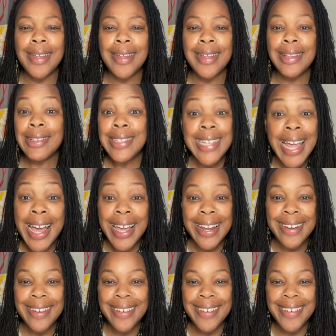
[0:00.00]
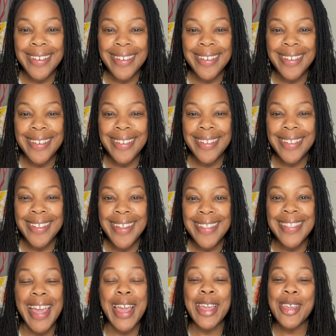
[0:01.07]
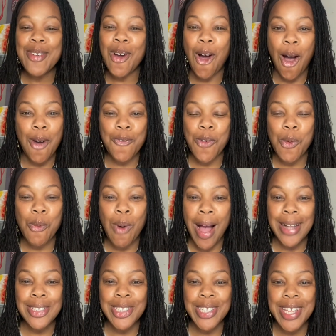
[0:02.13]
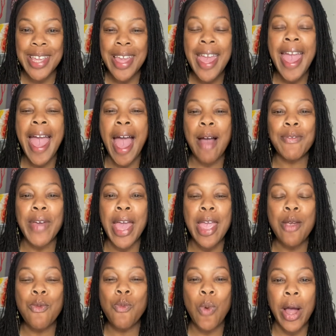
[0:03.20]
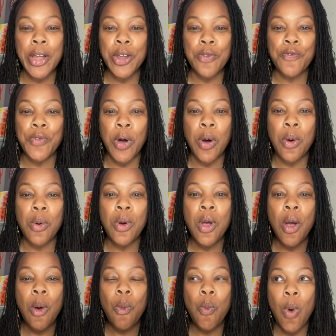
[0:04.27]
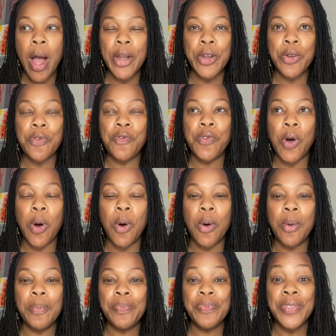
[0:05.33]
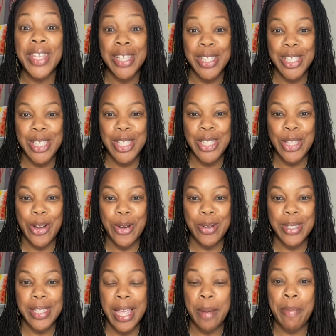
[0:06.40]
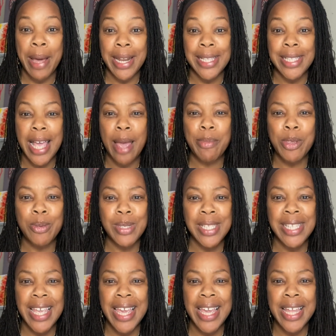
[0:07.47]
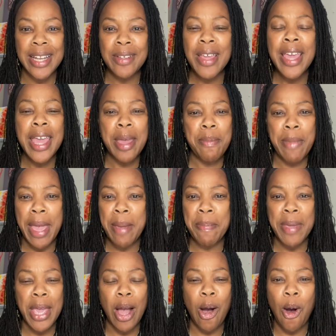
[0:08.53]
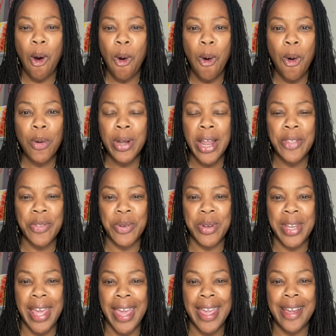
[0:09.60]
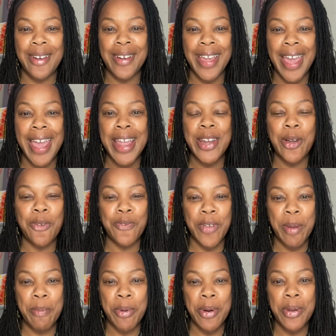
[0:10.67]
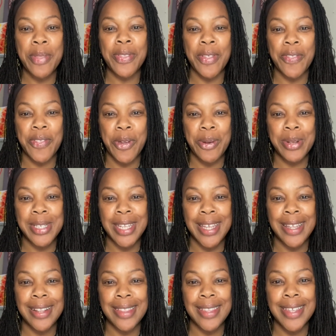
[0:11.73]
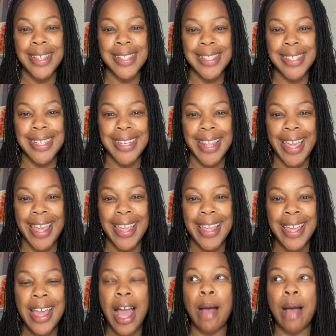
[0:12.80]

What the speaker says: None. Thank you all for watching. Have a wonderful, wonderful, this is Thursday. By the time you see it, it may be a whole nother day, okay? November the 13th is today. I'm